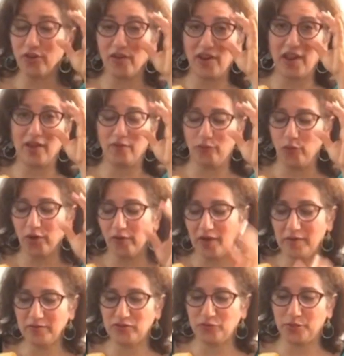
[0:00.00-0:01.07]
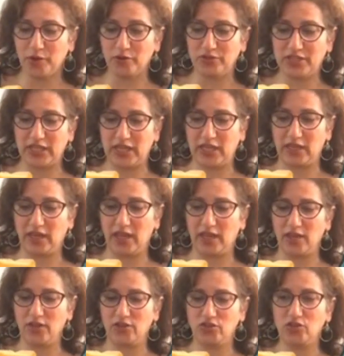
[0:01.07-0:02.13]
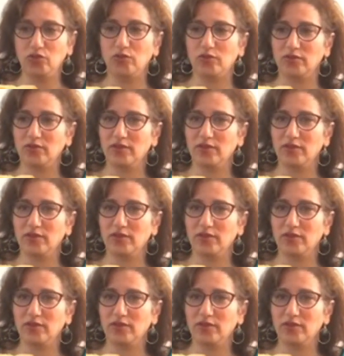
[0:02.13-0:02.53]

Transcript: grams of protein in two